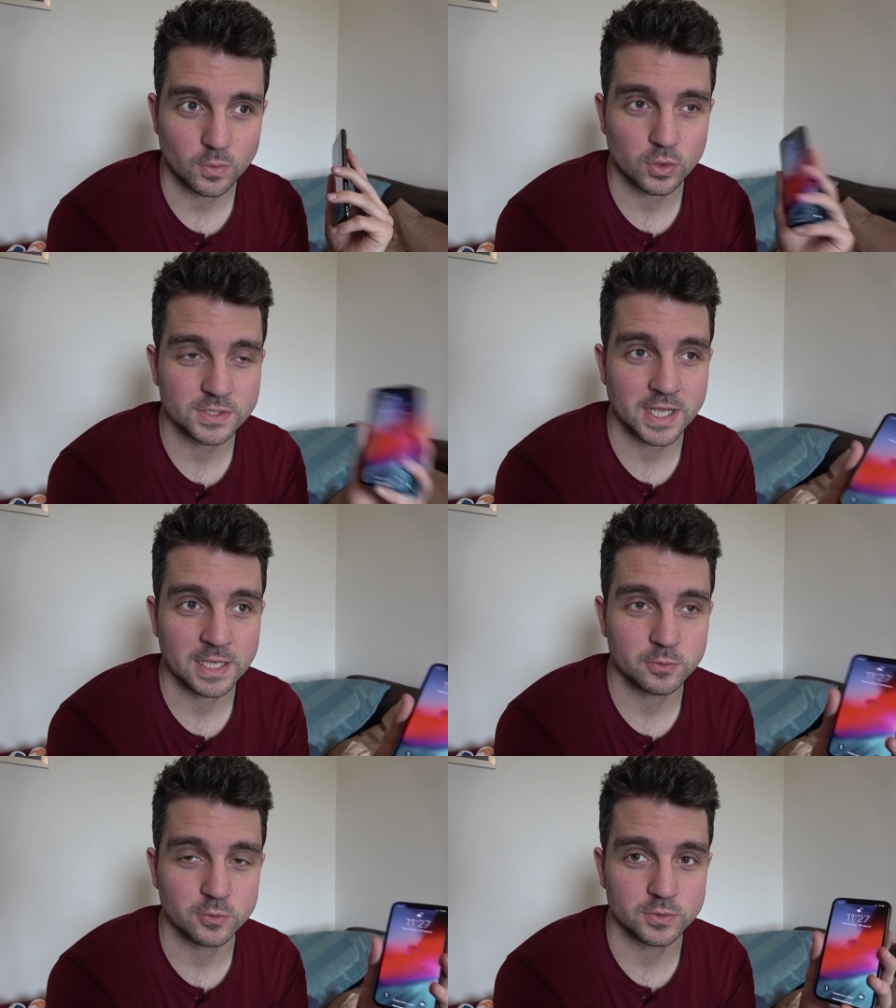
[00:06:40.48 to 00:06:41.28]
I wasn't
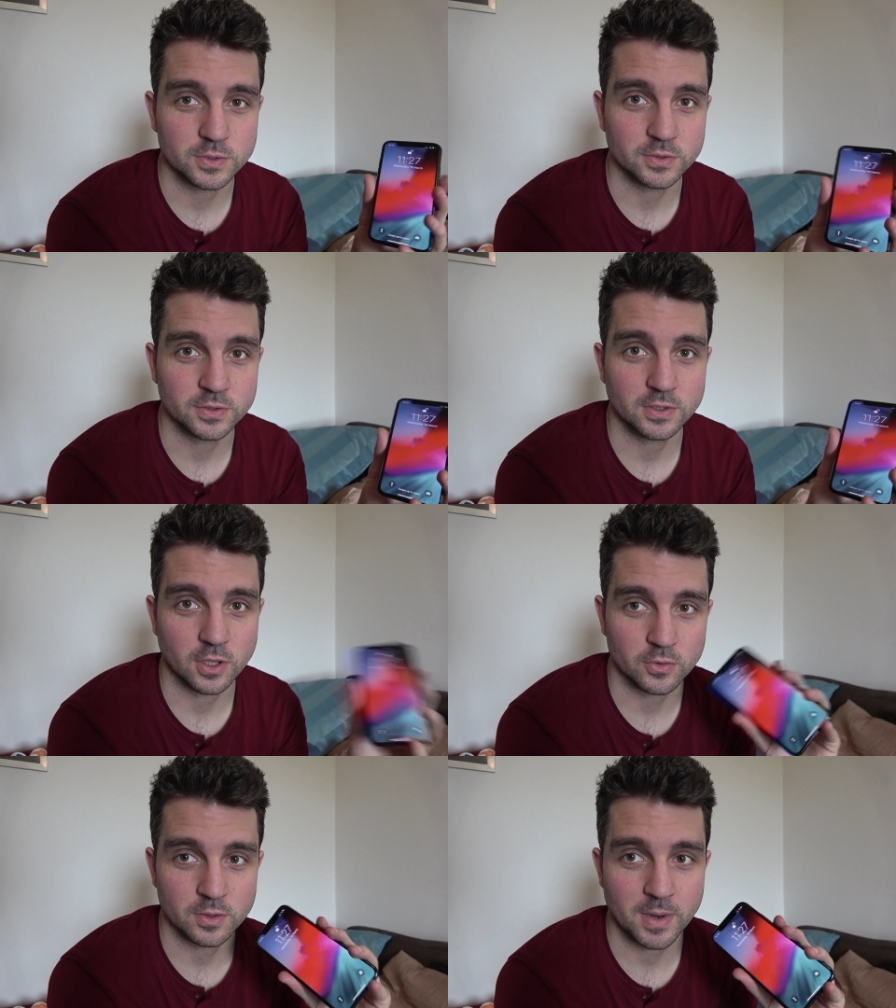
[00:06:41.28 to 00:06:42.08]
able to
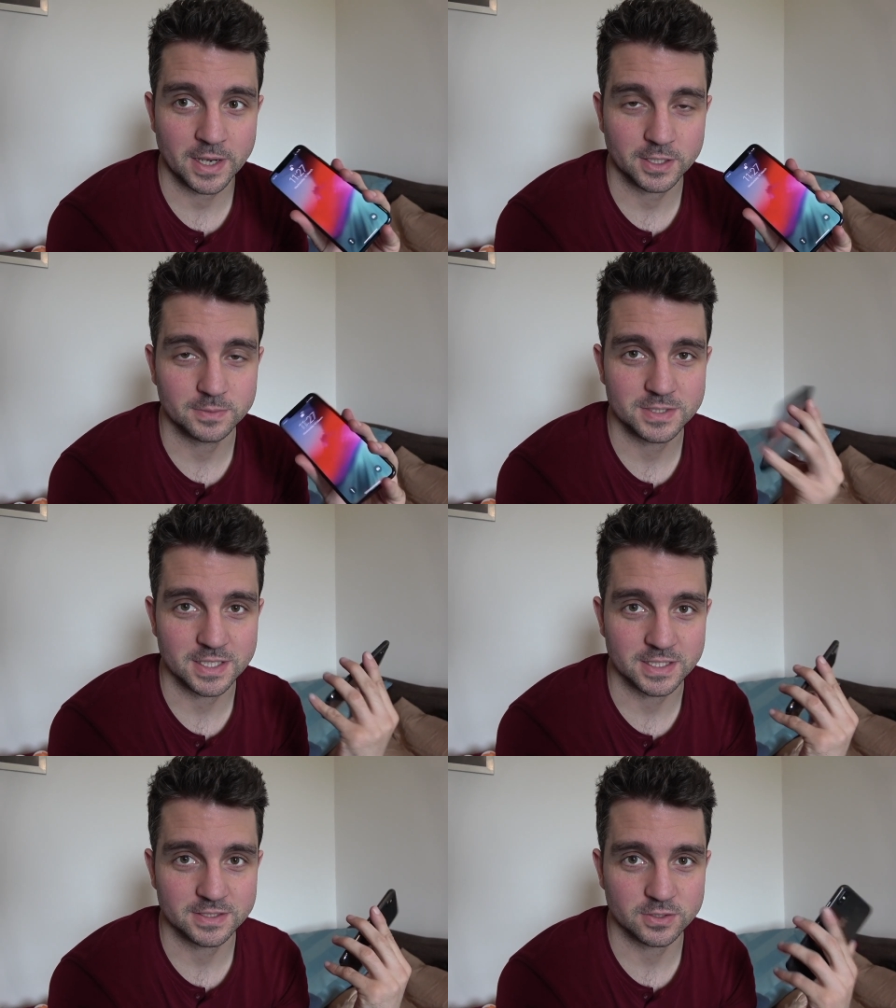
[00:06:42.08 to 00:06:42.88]
load the backup to
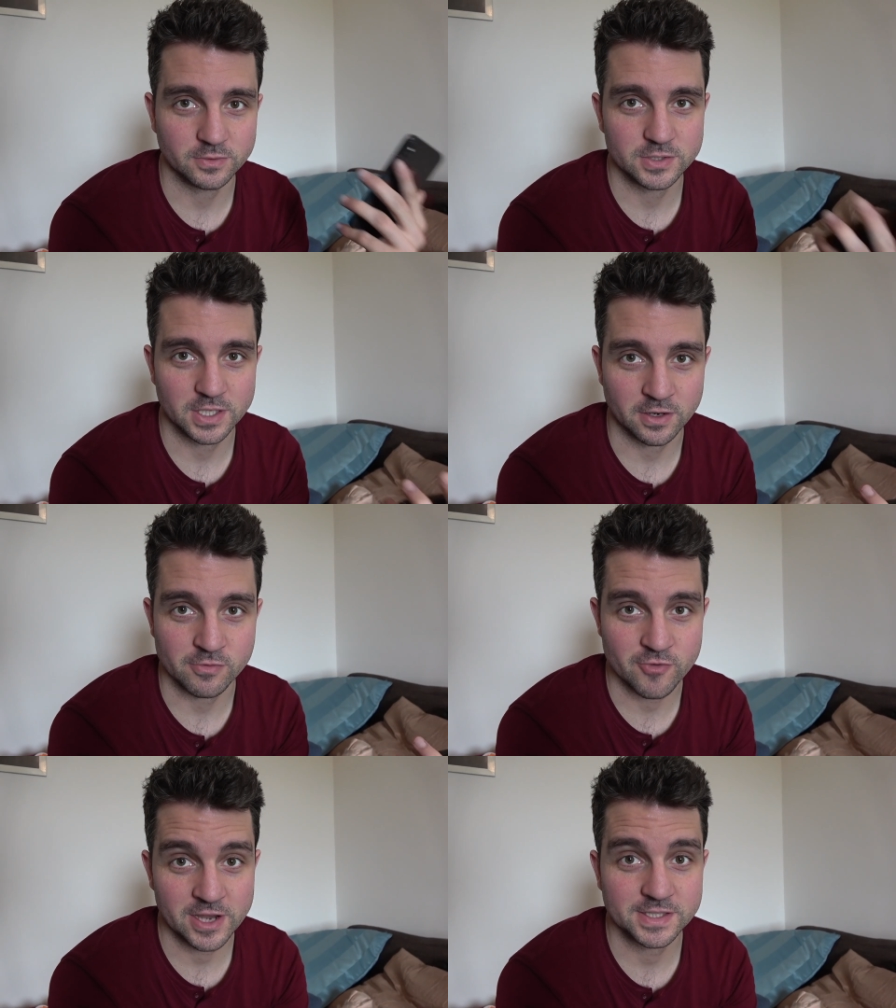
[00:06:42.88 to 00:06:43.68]
this because obviously I
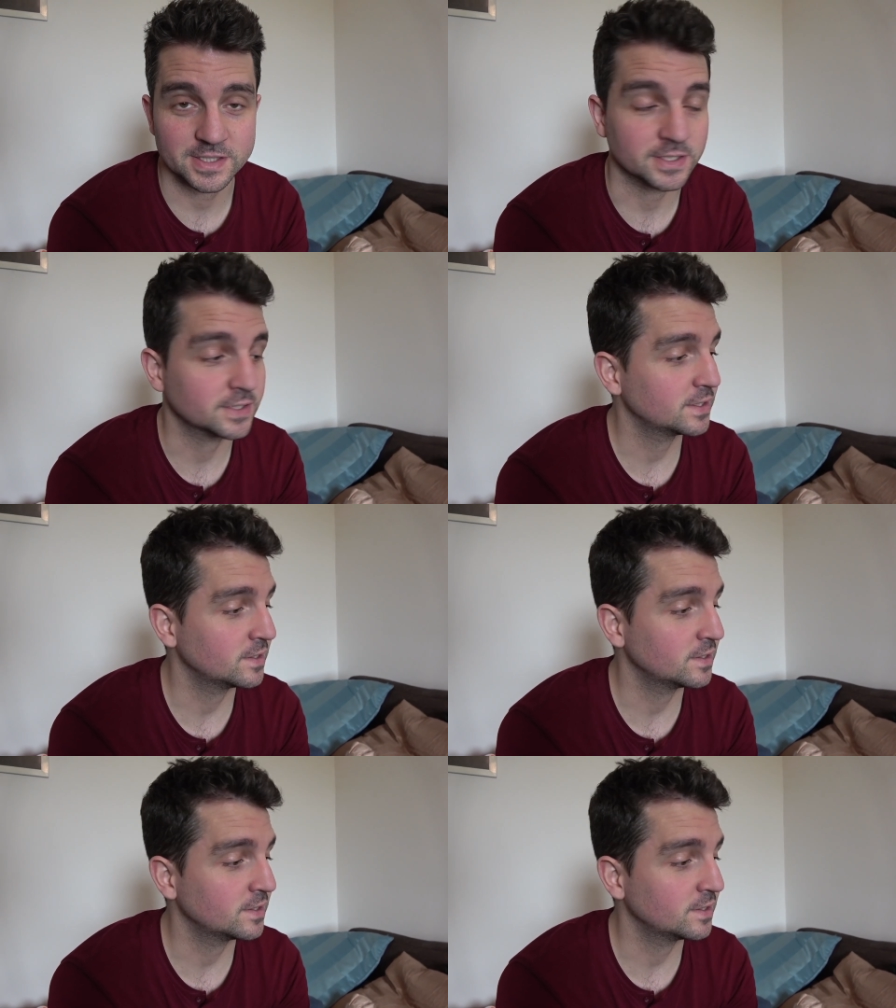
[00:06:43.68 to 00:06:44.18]
erased it.